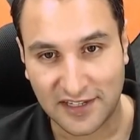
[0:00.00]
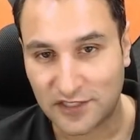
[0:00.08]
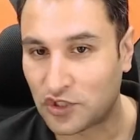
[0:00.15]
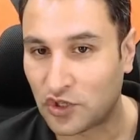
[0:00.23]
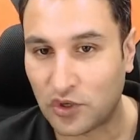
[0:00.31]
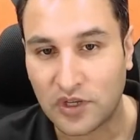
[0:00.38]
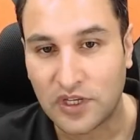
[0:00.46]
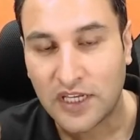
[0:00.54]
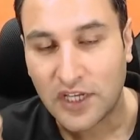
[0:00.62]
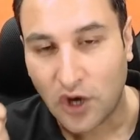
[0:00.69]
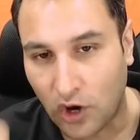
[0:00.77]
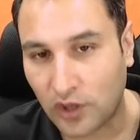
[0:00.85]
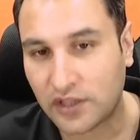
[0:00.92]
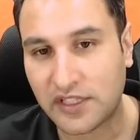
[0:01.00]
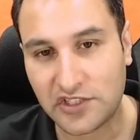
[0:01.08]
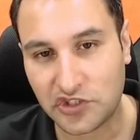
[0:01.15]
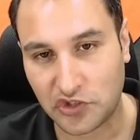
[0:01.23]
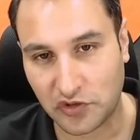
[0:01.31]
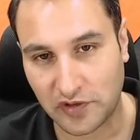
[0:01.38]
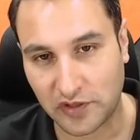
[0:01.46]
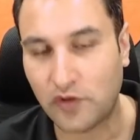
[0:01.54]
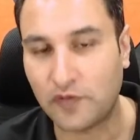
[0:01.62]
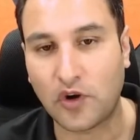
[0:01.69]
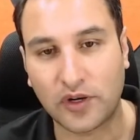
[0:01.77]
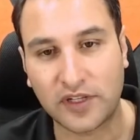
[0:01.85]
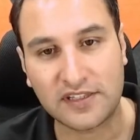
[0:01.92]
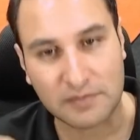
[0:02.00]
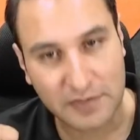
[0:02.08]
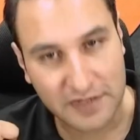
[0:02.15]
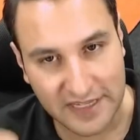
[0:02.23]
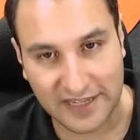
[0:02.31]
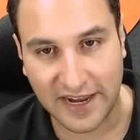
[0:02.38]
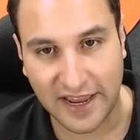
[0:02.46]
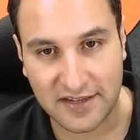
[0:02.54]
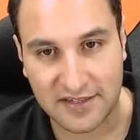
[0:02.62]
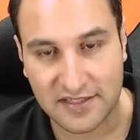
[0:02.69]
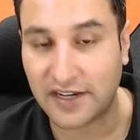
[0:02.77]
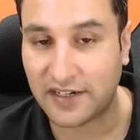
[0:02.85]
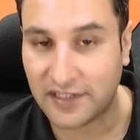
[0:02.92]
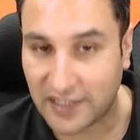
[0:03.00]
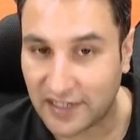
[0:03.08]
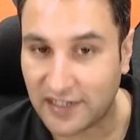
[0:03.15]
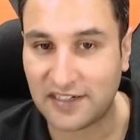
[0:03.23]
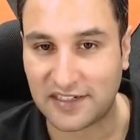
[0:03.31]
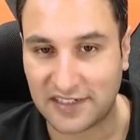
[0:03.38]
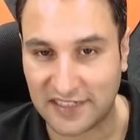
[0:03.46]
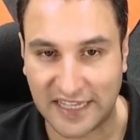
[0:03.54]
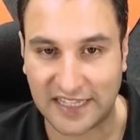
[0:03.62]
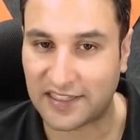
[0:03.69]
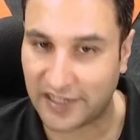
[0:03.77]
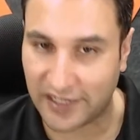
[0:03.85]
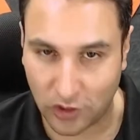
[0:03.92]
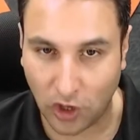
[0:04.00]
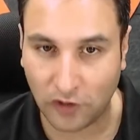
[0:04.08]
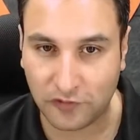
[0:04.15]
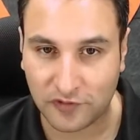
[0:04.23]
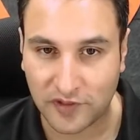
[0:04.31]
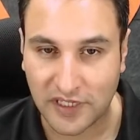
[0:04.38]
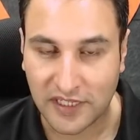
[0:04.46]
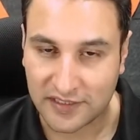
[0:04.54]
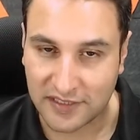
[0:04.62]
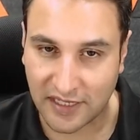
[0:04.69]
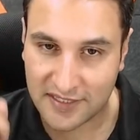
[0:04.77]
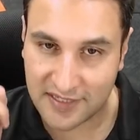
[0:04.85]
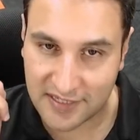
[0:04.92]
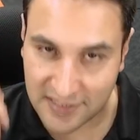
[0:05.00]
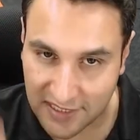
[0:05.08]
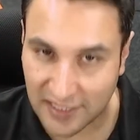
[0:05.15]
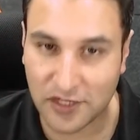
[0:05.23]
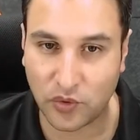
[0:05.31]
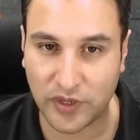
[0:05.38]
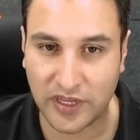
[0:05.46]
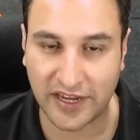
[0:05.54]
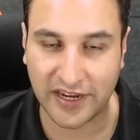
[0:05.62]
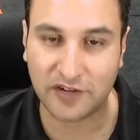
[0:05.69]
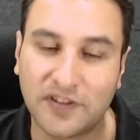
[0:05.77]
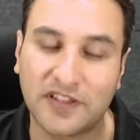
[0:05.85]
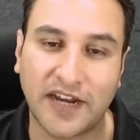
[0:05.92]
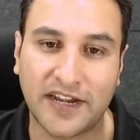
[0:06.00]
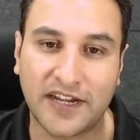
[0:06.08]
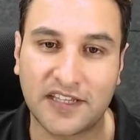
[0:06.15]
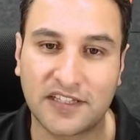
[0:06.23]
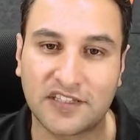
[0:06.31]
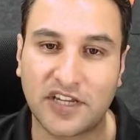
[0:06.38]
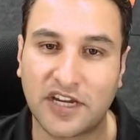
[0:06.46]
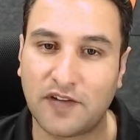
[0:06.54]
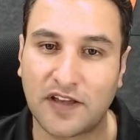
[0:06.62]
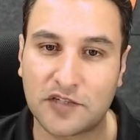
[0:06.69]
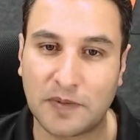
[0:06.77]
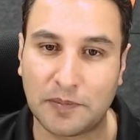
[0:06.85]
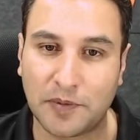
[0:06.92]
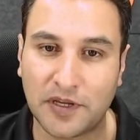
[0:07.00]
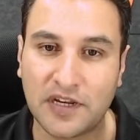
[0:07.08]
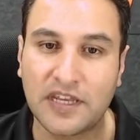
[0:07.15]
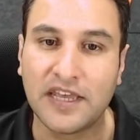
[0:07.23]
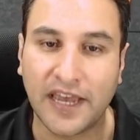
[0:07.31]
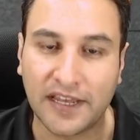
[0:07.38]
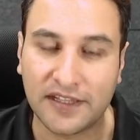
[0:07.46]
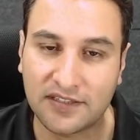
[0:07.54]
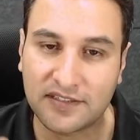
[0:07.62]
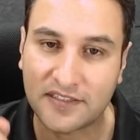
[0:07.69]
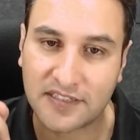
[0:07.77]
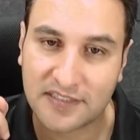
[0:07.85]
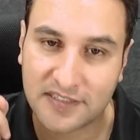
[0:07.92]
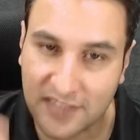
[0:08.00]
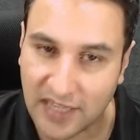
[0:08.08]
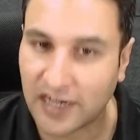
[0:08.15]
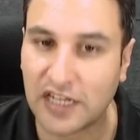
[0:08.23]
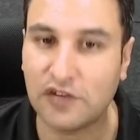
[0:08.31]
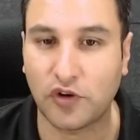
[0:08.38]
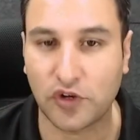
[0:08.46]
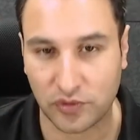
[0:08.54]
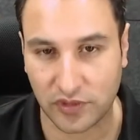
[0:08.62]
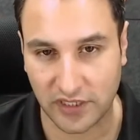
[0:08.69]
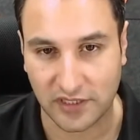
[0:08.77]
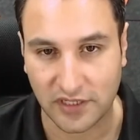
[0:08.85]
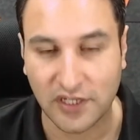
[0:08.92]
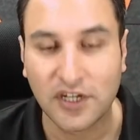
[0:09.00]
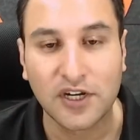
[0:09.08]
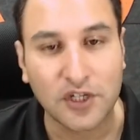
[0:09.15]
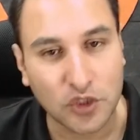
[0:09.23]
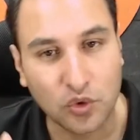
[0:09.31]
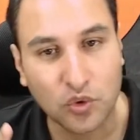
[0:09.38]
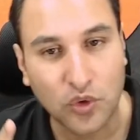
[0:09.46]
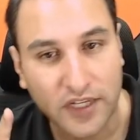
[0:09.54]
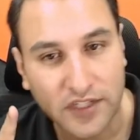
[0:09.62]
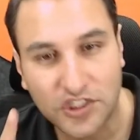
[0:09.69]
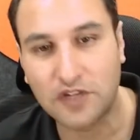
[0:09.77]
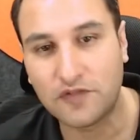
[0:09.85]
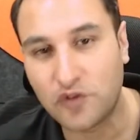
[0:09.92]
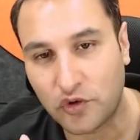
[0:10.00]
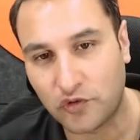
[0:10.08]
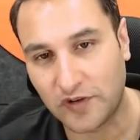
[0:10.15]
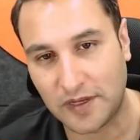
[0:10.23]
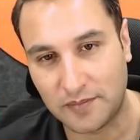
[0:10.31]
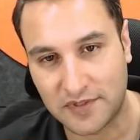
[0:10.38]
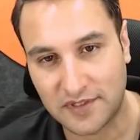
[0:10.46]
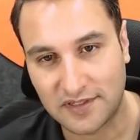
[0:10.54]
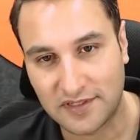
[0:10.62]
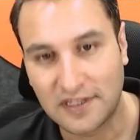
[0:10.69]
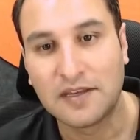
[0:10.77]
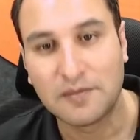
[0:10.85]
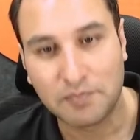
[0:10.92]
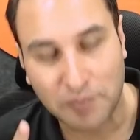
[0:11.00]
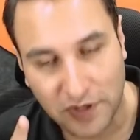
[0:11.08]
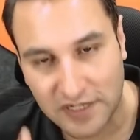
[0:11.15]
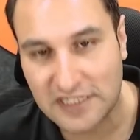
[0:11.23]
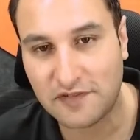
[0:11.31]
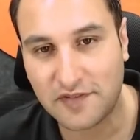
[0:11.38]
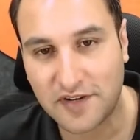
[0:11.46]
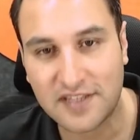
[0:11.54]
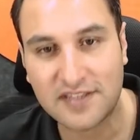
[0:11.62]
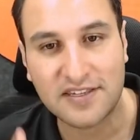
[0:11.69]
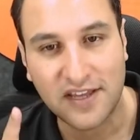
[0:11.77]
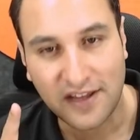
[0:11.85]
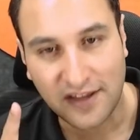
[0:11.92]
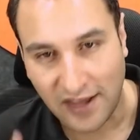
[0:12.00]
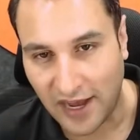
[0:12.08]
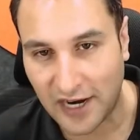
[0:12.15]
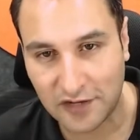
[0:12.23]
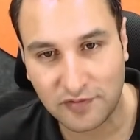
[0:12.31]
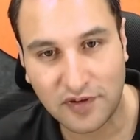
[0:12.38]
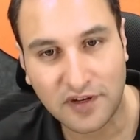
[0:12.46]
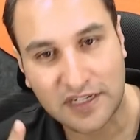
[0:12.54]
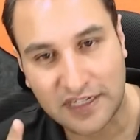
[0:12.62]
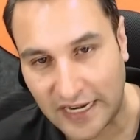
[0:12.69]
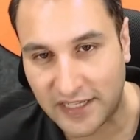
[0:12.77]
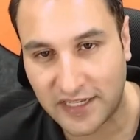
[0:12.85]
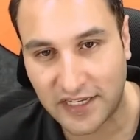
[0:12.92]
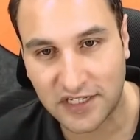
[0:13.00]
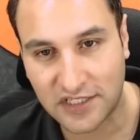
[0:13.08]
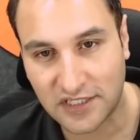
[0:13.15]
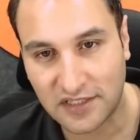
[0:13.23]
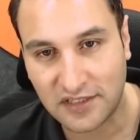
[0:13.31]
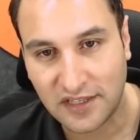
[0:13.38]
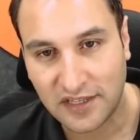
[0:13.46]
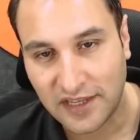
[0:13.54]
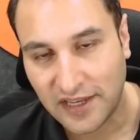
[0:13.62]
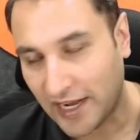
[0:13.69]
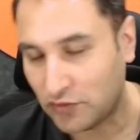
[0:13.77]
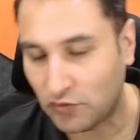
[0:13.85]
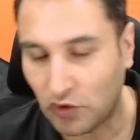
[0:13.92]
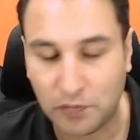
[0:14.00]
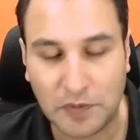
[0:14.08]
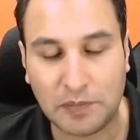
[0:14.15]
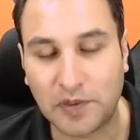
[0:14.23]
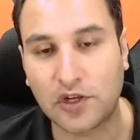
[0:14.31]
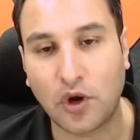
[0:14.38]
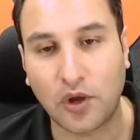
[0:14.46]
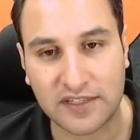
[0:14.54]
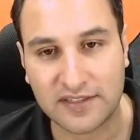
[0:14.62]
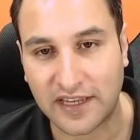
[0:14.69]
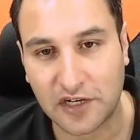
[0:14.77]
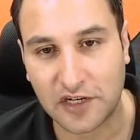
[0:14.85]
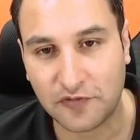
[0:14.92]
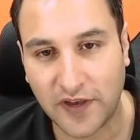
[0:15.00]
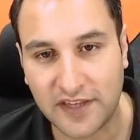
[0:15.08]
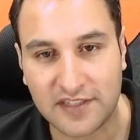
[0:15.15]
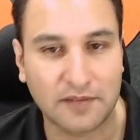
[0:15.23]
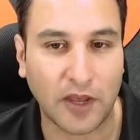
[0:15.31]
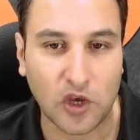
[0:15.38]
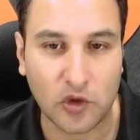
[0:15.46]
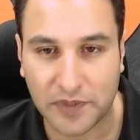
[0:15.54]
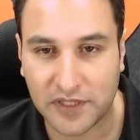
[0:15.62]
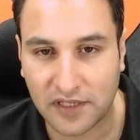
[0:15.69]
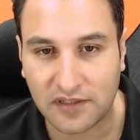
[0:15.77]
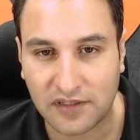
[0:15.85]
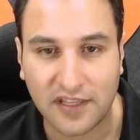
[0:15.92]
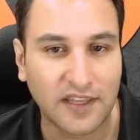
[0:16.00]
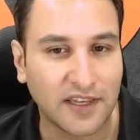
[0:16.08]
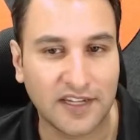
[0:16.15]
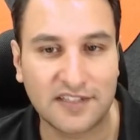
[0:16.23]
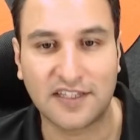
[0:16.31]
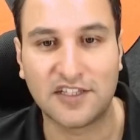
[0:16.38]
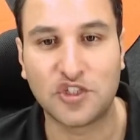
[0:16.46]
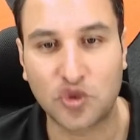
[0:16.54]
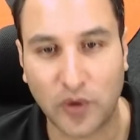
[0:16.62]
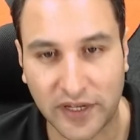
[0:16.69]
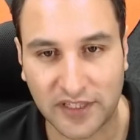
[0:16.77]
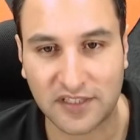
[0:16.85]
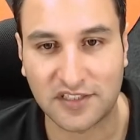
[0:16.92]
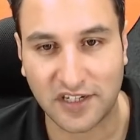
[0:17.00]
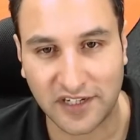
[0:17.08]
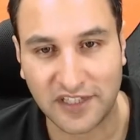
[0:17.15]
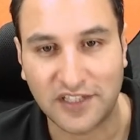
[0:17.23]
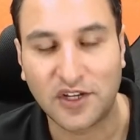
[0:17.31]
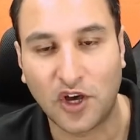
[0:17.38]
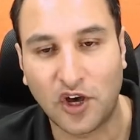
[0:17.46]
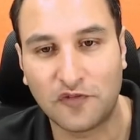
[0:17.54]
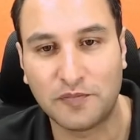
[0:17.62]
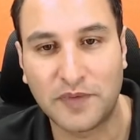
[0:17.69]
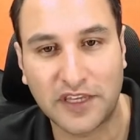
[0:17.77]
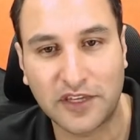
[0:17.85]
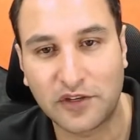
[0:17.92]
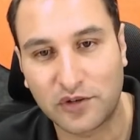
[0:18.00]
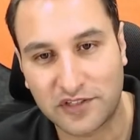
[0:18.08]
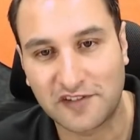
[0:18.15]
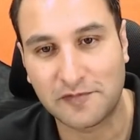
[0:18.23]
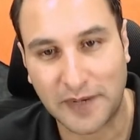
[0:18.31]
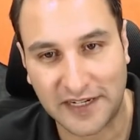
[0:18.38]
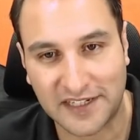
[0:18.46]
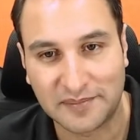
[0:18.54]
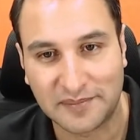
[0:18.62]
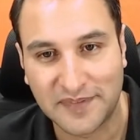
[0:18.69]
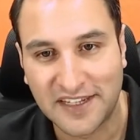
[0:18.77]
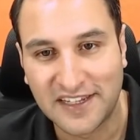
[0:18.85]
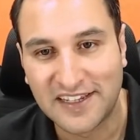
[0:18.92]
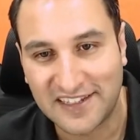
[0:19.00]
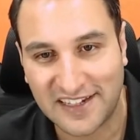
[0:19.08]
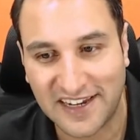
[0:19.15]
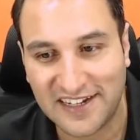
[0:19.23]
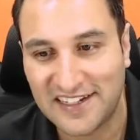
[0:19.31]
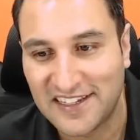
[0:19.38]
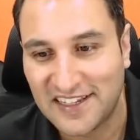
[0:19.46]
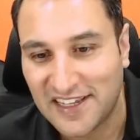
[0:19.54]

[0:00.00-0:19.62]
So all these children who have got these amazing ranks, they didn't take the day off. They're still going with writing the JEE Advanced paper. And this is exactly what you need to achieve your dreams. Perseverance, hard work, dedication, and what people call a sacrifice, in my opinion, it's enjoying the journey of making yourself better, right?